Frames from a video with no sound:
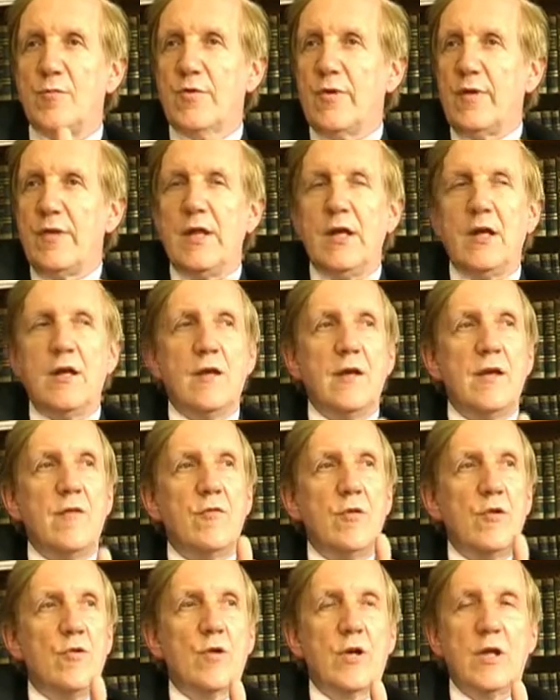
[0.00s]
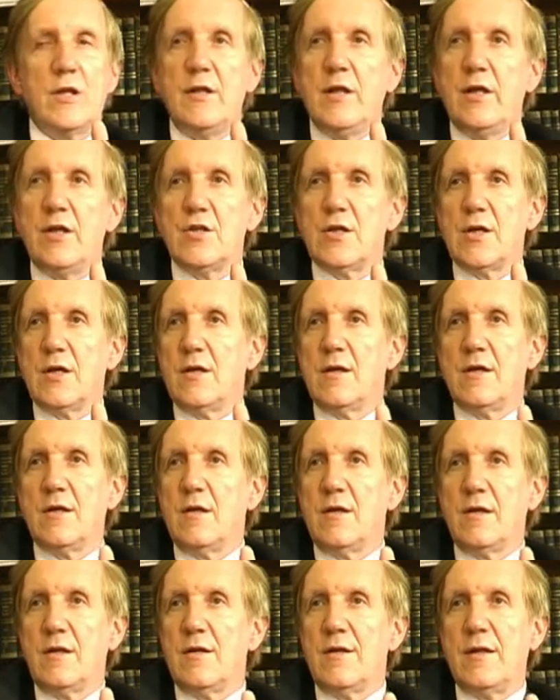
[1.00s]
So I think if you look at nature,
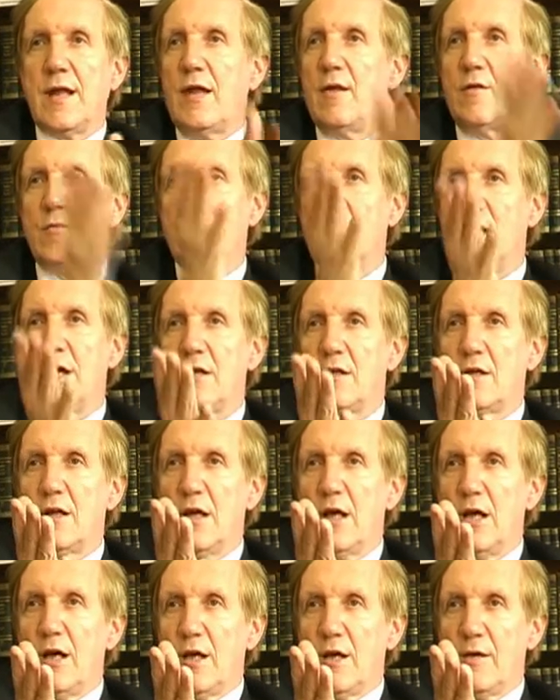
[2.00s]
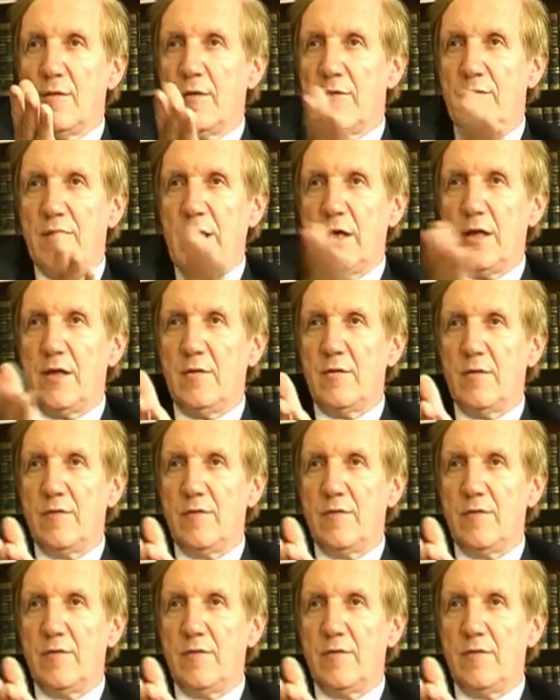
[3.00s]
none of that we find.